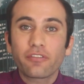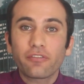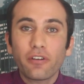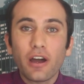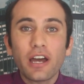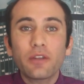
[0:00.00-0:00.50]

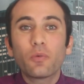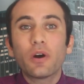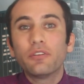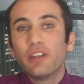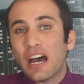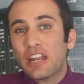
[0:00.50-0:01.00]
fraud
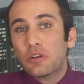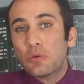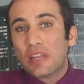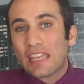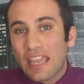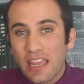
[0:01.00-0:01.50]
while not
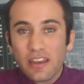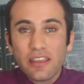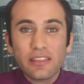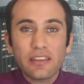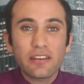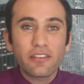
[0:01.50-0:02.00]
doing
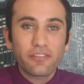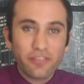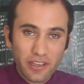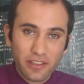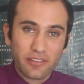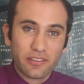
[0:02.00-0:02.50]
anything to
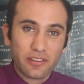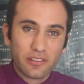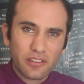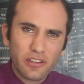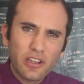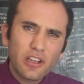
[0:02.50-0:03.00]
fix it.